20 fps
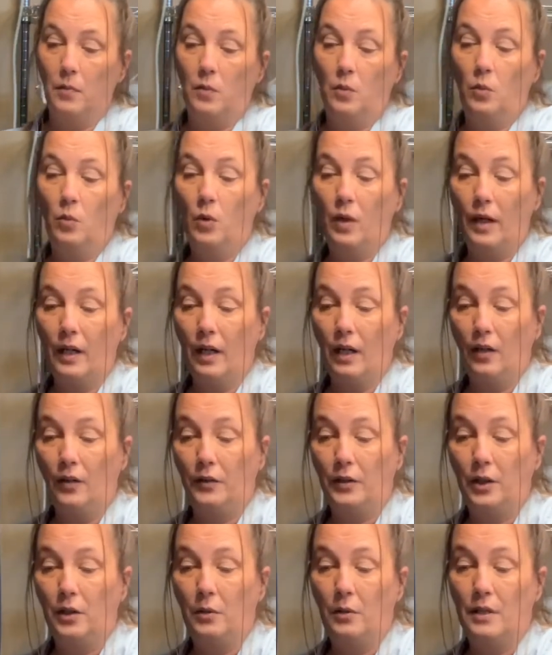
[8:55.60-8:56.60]
what I'll
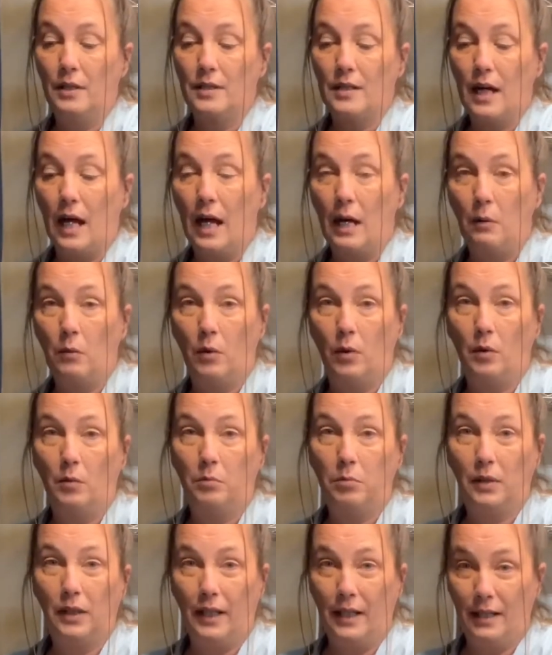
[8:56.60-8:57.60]
do is I will
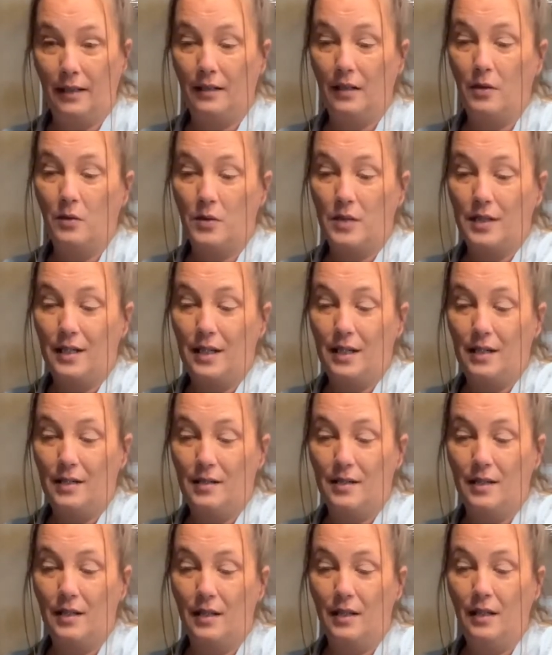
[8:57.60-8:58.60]
plant those seeds,
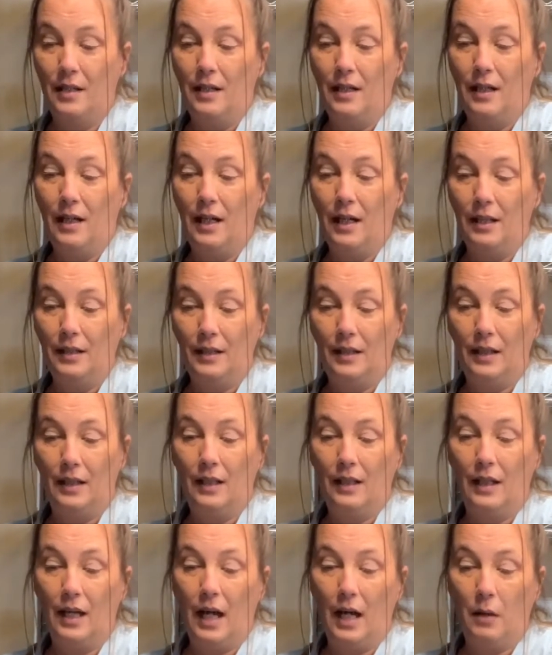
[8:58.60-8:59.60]
and
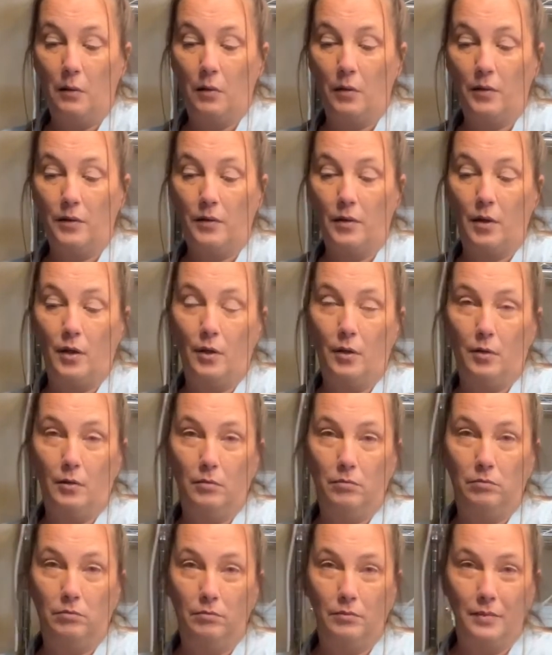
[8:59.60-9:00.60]
then I will throw
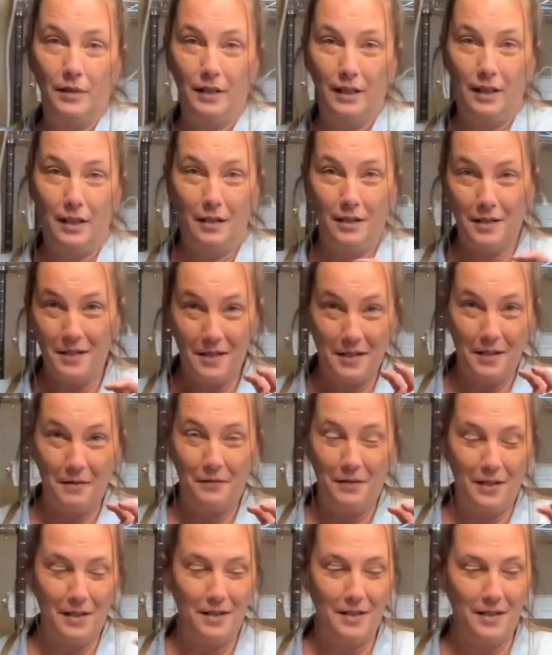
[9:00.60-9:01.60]
the
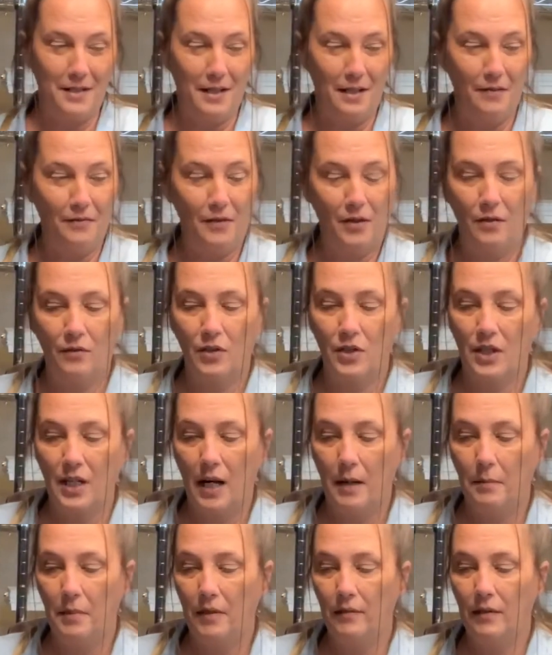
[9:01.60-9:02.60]
sifted stuff over
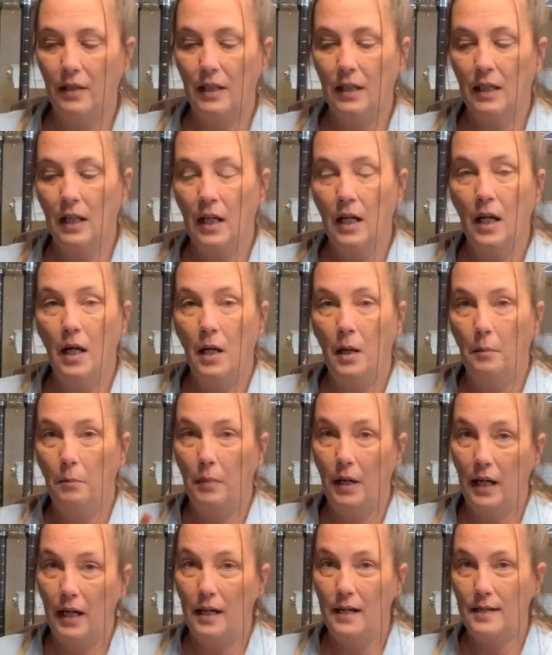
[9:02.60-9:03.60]
top of it.
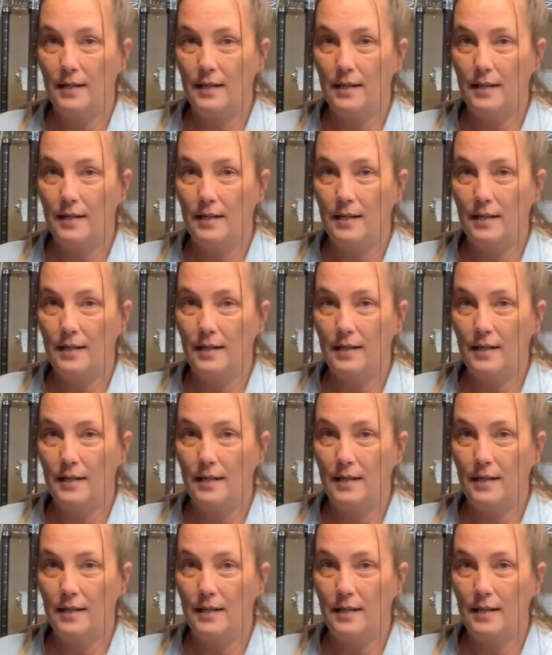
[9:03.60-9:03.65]
But